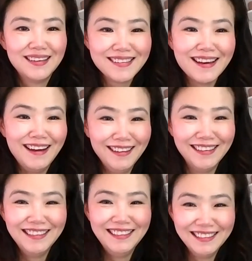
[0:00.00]
Yeah,
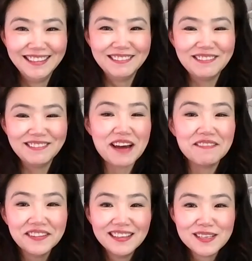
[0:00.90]
we have
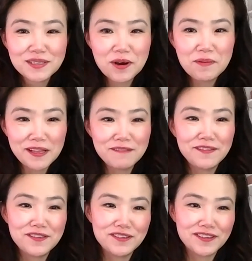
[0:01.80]
so many
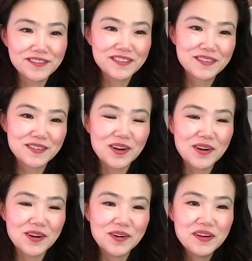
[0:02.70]
features.
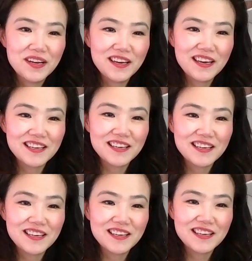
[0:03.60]
So it's,
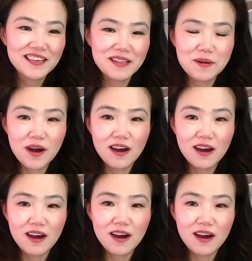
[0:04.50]

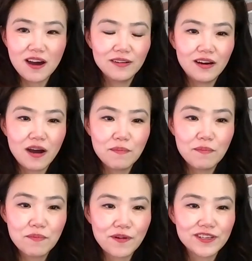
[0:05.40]
our
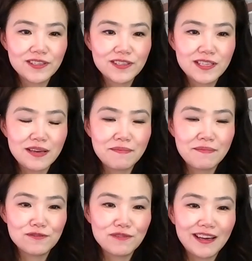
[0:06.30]
operations team are
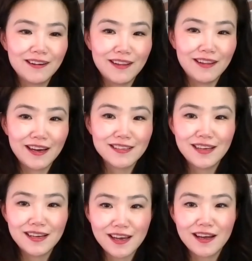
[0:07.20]
really collecting that
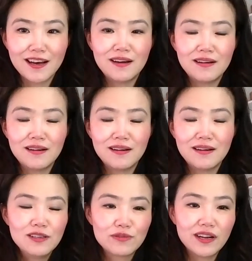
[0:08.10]
data,
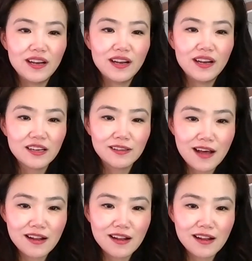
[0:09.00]
doing a lot of
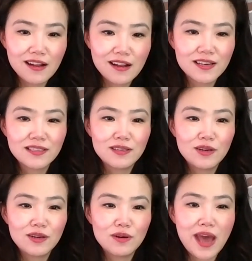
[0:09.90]
analysis.
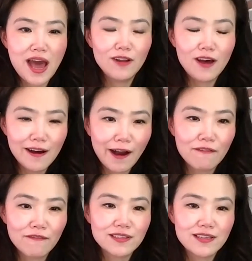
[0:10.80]
We have long
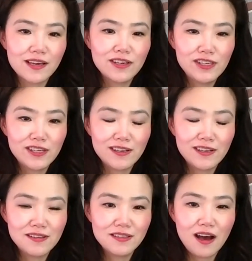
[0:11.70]

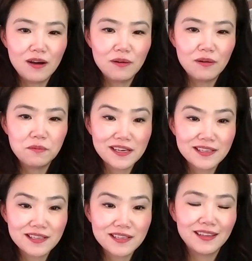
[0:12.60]
conversations on what
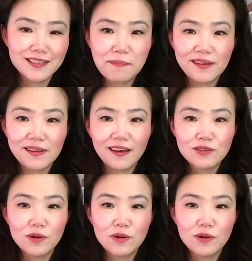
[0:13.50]
exactly is happening. So